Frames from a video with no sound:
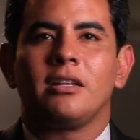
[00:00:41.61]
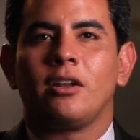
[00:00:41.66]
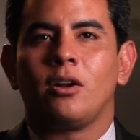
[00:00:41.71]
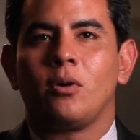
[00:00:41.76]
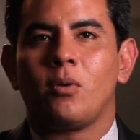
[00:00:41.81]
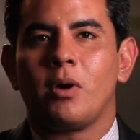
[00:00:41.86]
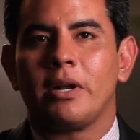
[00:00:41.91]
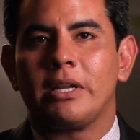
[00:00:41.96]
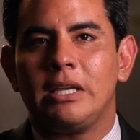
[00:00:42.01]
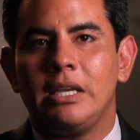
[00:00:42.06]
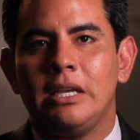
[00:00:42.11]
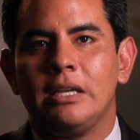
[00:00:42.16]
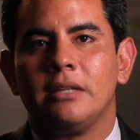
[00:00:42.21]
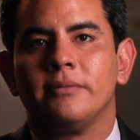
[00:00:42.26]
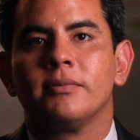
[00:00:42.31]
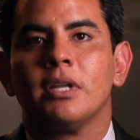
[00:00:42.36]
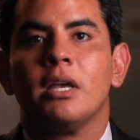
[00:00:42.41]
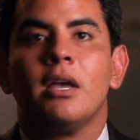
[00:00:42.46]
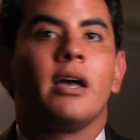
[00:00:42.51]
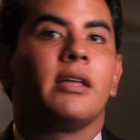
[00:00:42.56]
they don't want to eat.
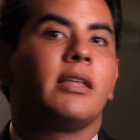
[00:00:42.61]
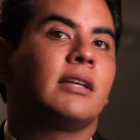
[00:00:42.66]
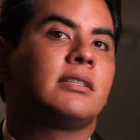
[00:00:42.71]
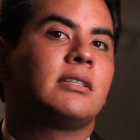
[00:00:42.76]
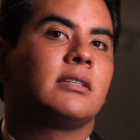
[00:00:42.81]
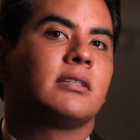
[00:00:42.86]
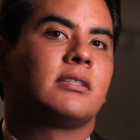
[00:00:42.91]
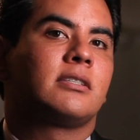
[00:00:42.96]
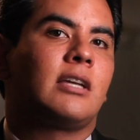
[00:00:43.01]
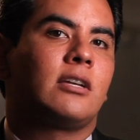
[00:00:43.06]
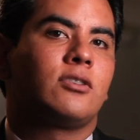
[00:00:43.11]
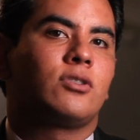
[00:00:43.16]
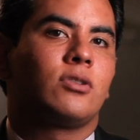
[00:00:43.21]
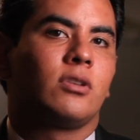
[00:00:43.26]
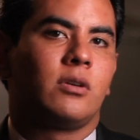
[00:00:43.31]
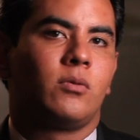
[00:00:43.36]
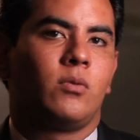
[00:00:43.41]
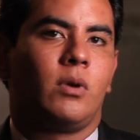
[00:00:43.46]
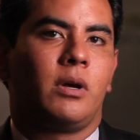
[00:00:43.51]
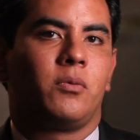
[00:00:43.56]
And that's
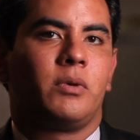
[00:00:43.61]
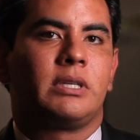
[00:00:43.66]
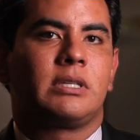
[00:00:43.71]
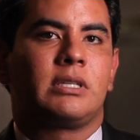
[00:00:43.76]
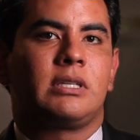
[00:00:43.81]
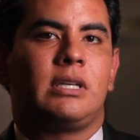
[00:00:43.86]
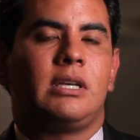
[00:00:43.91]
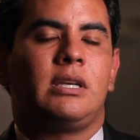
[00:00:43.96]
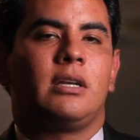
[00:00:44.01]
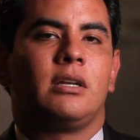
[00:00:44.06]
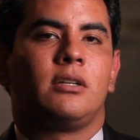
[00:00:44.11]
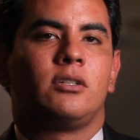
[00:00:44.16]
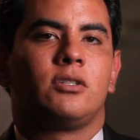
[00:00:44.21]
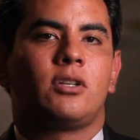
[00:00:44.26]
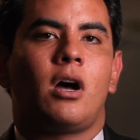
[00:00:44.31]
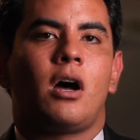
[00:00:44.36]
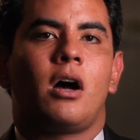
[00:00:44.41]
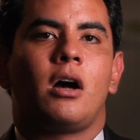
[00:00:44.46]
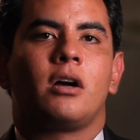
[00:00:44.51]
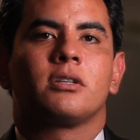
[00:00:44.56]
essentially what we see in
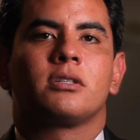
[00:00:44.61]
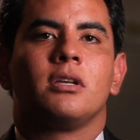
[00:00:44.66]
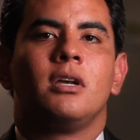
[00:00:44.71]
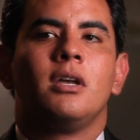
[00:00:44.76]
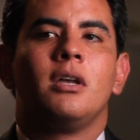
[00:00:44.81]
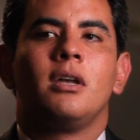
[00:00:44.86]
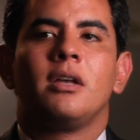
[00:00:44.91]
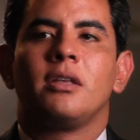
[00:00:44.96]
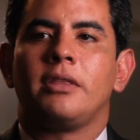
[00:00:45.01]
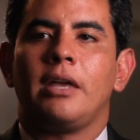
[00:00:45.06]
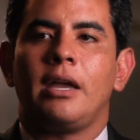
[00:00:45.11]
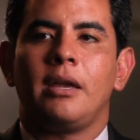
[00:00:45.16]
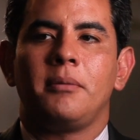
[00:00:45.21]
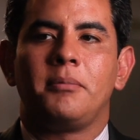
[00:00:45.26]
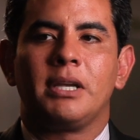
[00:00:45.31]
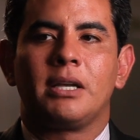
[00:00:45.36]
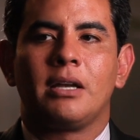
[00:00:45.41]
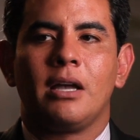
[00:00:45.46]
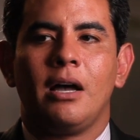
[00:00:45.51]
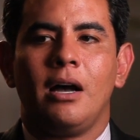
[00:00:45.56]
dogs. They
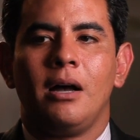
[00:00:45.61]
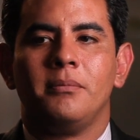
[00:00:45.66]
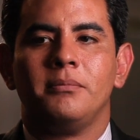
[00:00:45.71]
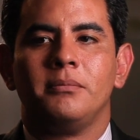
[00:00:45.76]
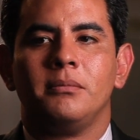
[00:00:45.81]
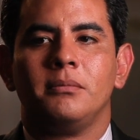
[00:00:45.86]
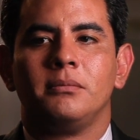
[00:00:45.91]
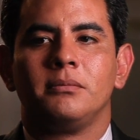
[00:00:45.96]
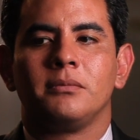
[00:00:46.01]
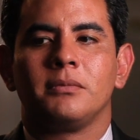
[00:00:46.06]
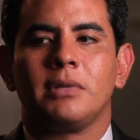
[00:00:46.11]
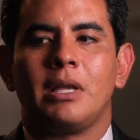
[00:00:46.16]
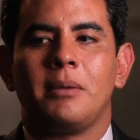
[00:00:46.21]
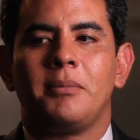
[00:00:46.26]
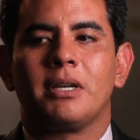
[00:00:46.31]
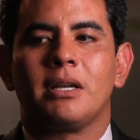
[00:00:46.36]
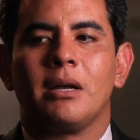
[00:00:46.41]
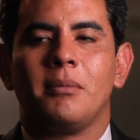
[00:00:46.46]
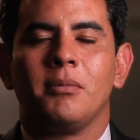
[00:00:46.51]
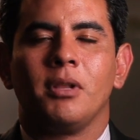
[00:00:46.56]
become
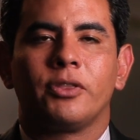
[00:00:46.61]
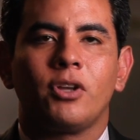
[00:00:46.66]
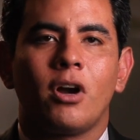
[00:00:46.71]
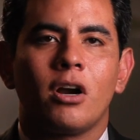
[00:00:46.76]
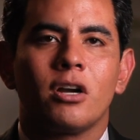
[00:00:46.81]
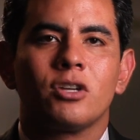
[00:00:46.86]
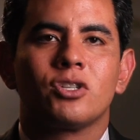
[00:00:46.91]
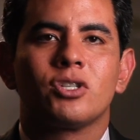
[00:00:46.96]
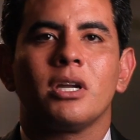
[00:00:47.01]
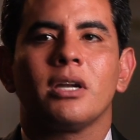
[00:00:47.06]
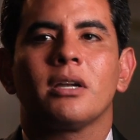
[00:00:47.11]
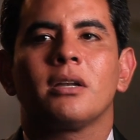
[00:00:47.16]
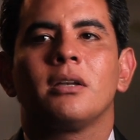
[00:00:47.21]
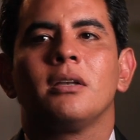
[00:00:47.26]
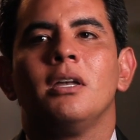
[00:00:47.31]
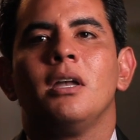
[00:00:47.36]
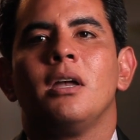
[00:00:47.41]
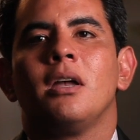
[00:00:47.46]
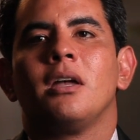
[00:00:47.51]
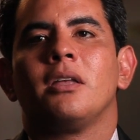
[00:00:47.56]
lethargic,
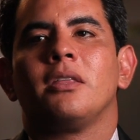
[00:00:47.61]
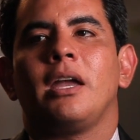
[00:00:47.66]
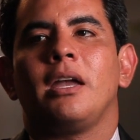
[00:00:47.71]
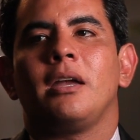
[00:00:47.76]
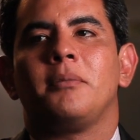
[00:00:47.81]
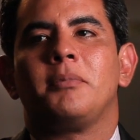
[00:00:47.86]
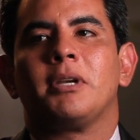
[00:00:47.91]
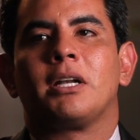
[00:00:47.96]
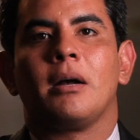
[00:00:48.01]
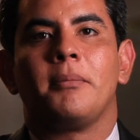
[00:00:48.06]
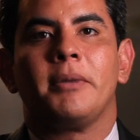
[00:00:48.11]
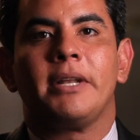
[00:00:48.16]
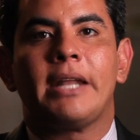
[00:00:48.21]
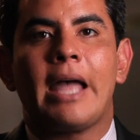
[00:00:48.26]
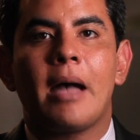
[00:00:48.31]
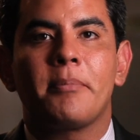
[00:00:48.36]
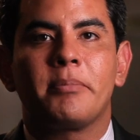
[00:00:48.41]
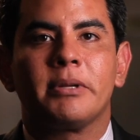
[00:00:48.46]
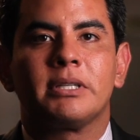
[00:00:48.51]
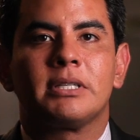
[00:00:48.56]
they become
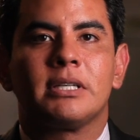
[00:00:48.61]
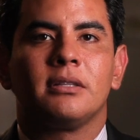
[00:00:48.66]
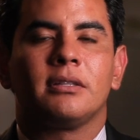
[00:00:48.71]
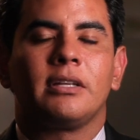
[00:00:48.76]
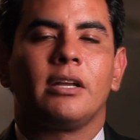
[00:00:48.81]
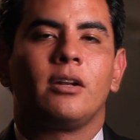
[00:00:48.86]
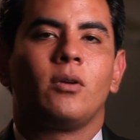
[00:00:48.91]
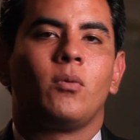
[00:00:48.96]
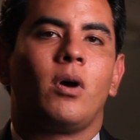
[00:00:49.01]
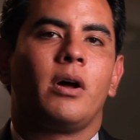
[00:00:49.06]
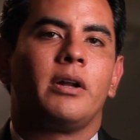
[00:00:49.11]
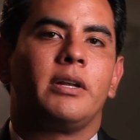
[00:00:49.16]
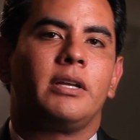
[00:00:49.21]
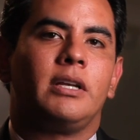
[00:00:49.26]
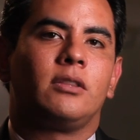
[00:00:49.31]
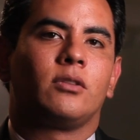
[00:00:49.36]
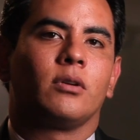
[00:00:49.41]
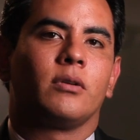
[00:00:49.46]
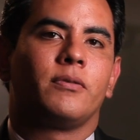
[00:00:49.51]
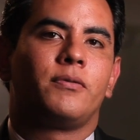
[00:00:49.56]
inappetent, they don't want to
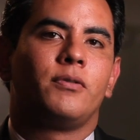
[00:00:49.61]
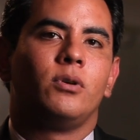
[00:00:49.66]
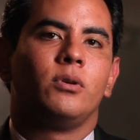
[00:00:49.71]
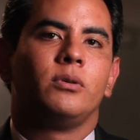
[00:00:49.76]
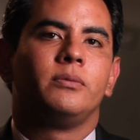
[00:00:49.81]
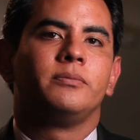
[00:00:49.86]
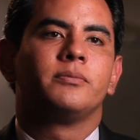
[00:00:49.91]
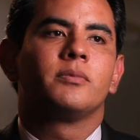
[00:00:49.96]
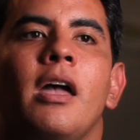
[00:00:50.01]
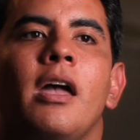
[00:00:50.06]
eat their food.